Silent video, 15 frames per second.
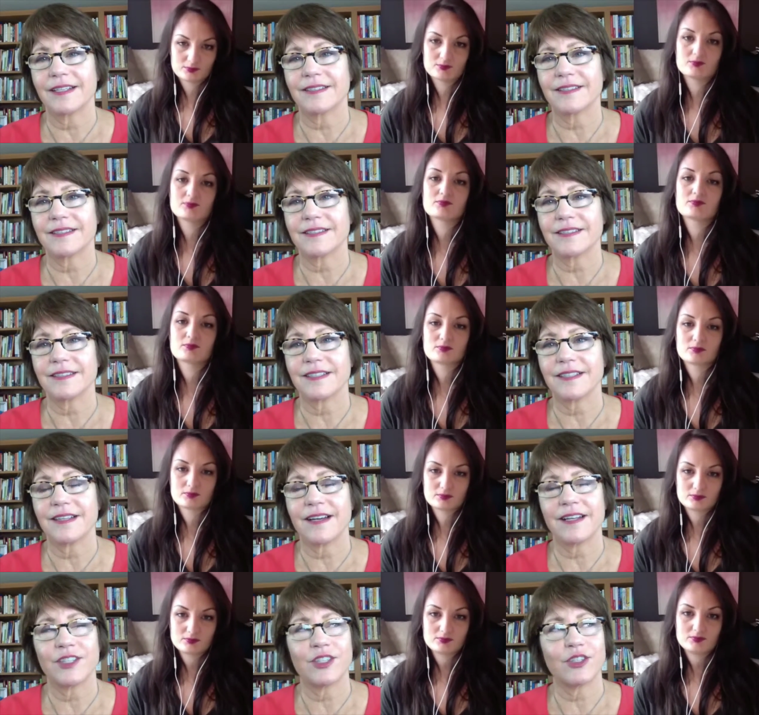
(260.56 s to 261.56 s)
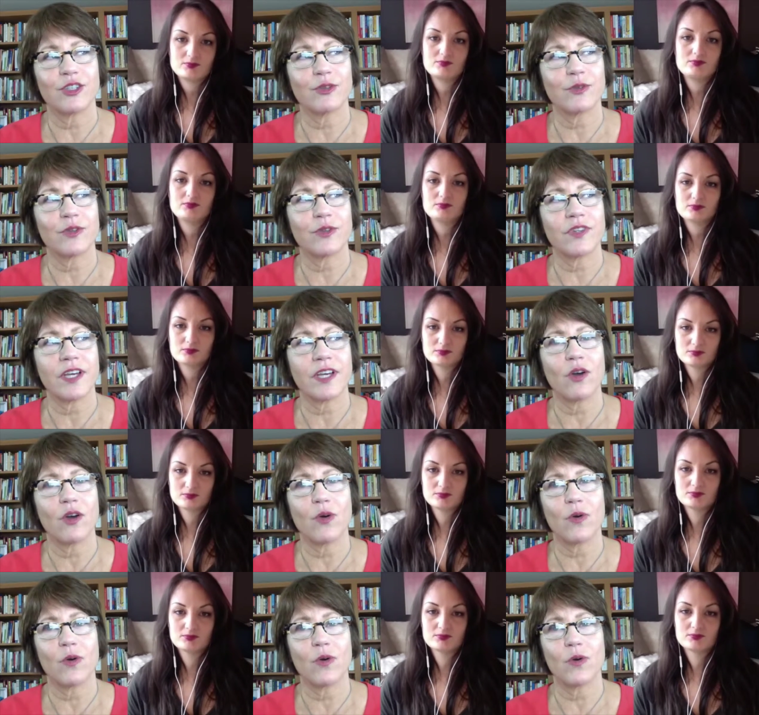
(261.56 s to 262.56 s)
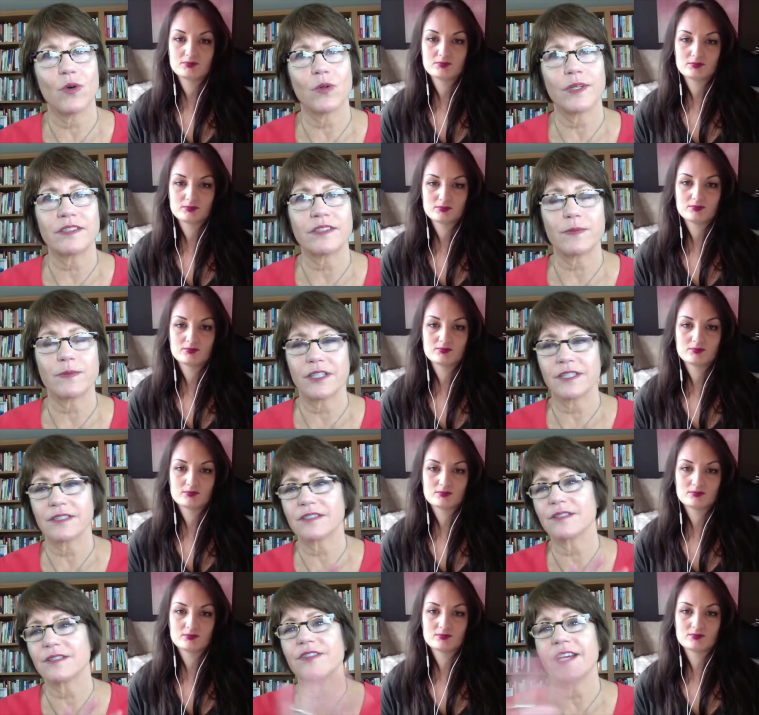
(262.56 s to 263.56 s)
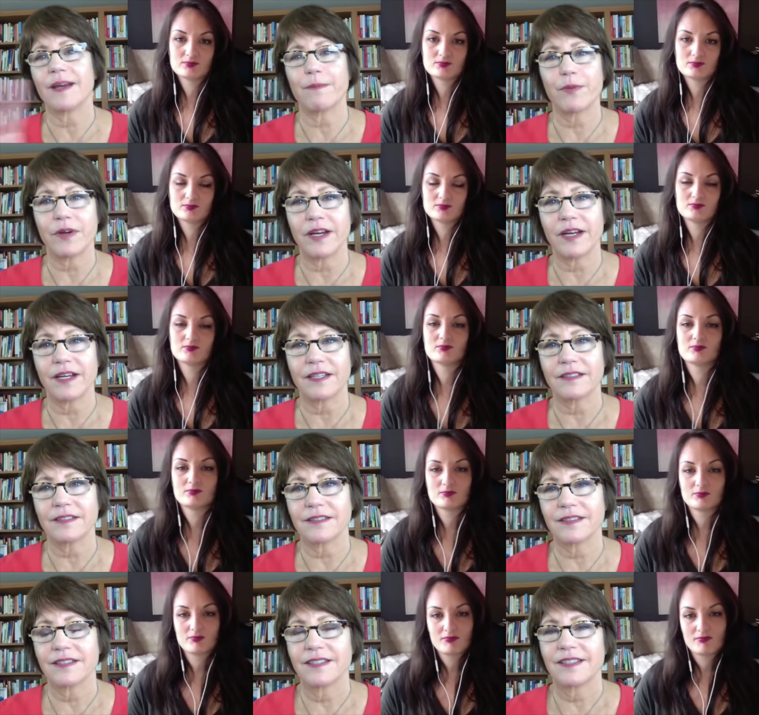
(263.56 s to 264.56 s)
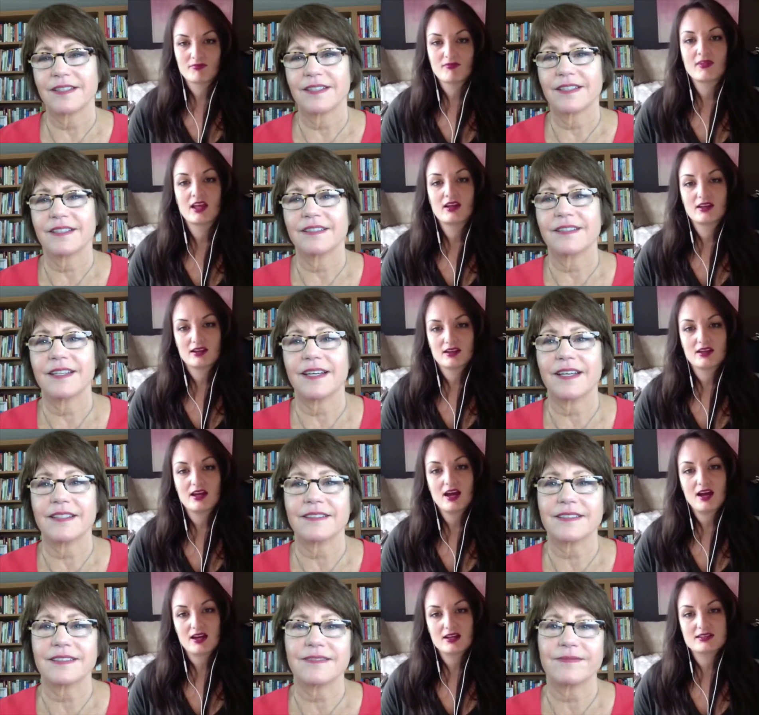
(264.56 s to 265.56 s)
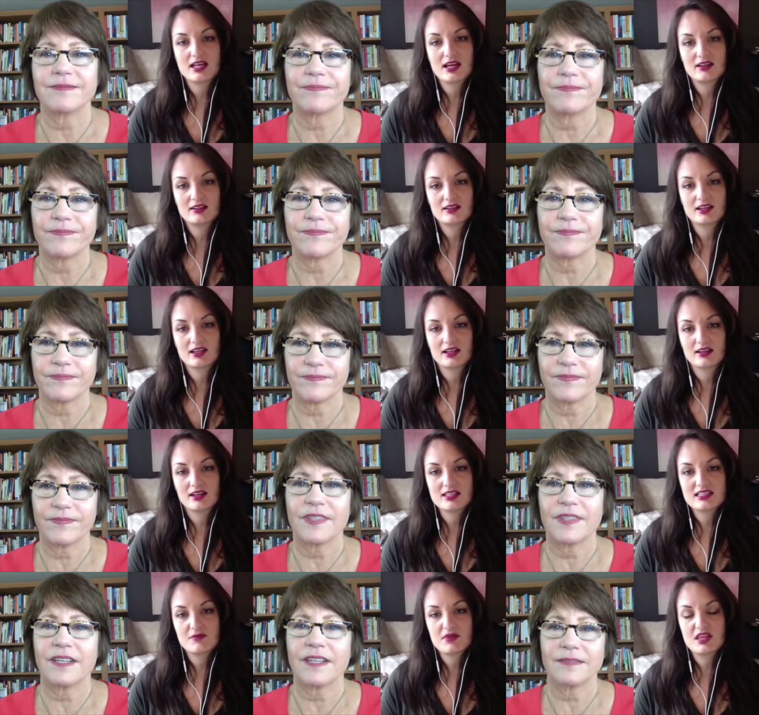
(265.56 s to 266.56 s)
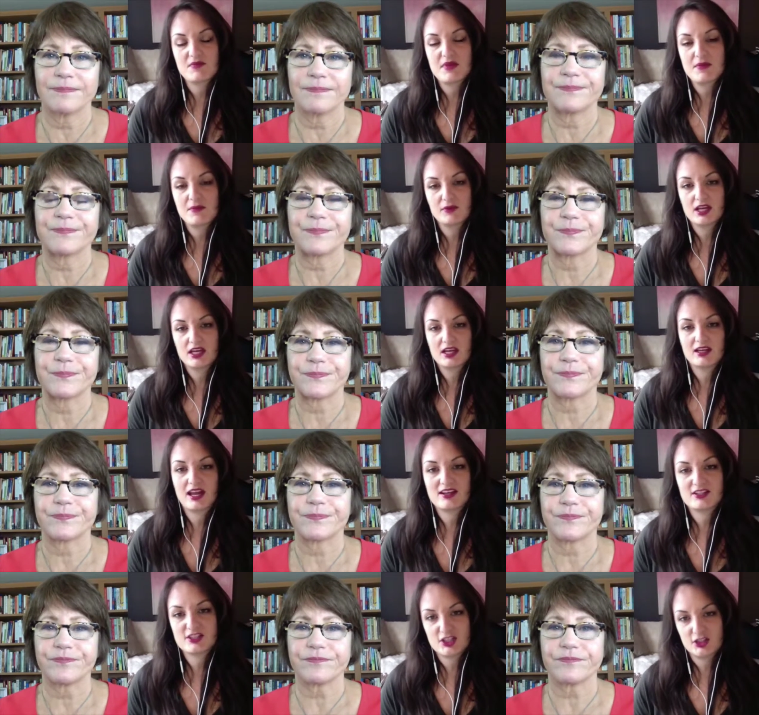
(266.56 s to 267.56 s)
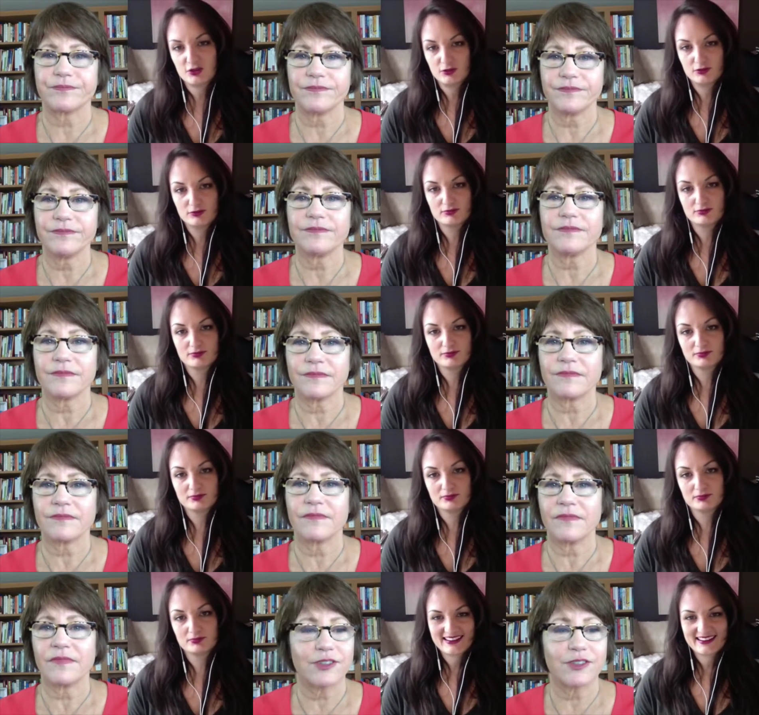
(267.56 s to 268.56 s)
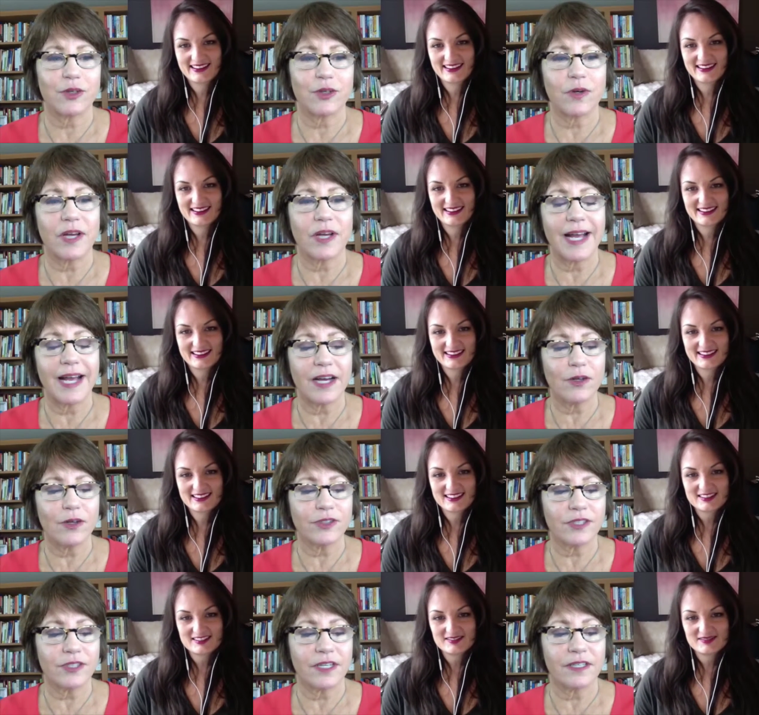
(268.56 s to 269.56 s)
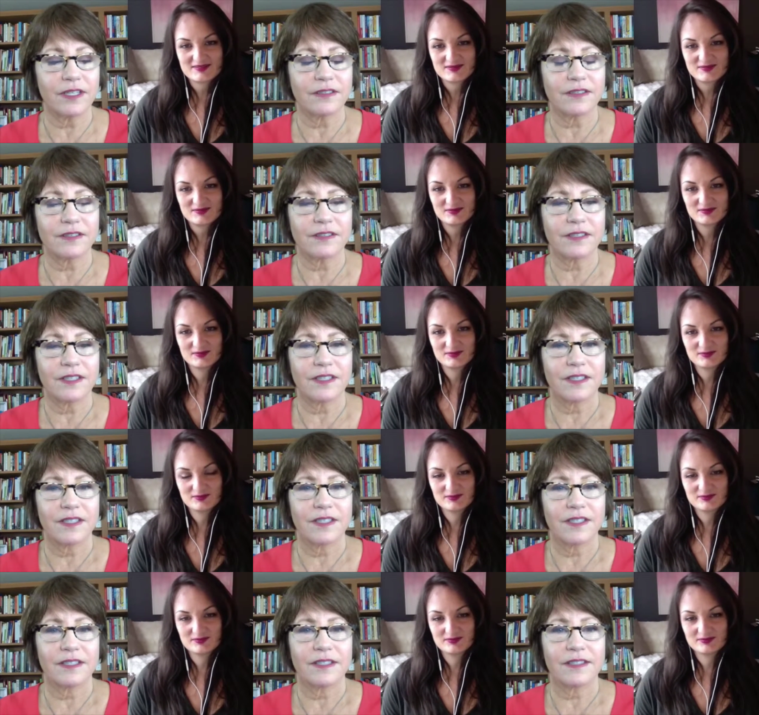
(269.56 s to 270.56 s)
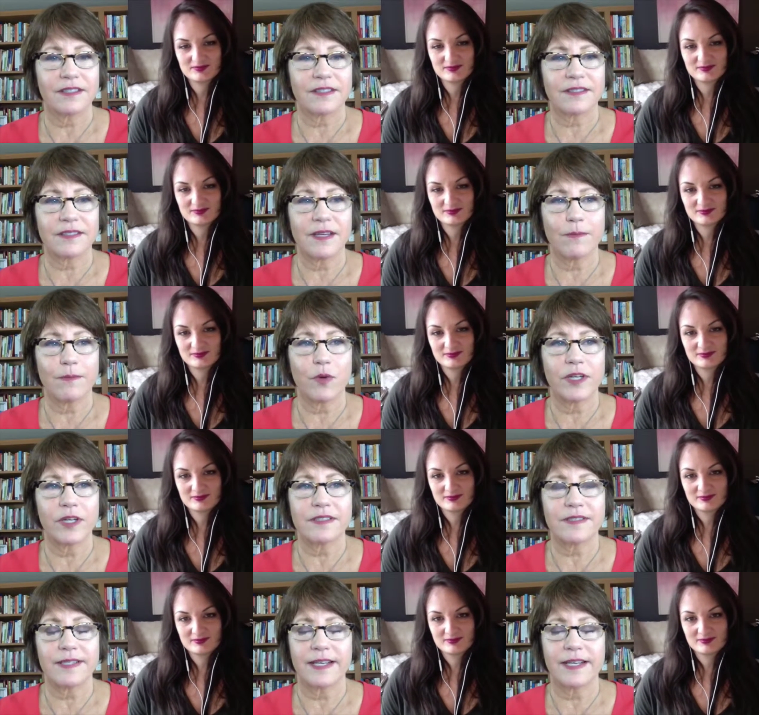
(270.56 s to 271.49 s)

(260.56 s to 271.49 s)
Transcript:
Speaker 1: and you know the whole experience of that brand. That yeah,
Speaker 2: exactly. It's something that people can connect to.
Speaker 1: So, how does someone